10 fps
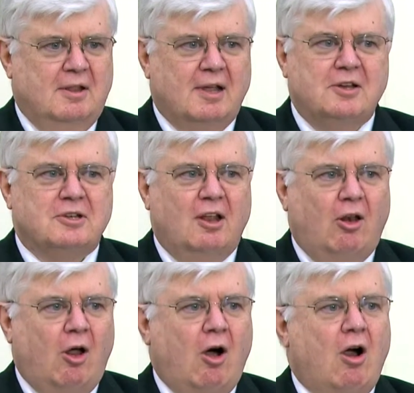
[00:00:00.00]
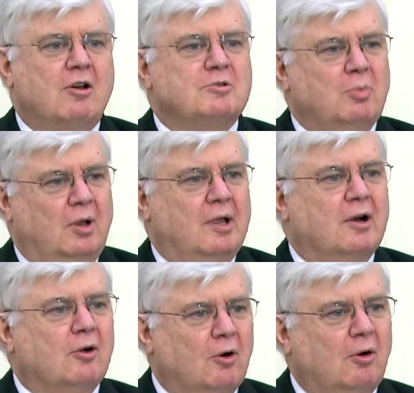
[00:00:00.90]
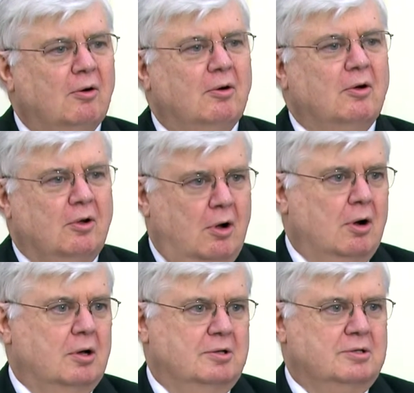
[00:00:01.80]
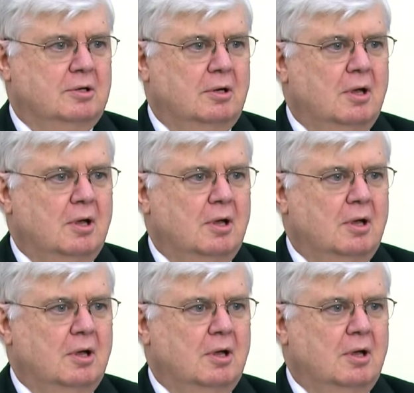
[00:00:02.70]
That's a large political caucus.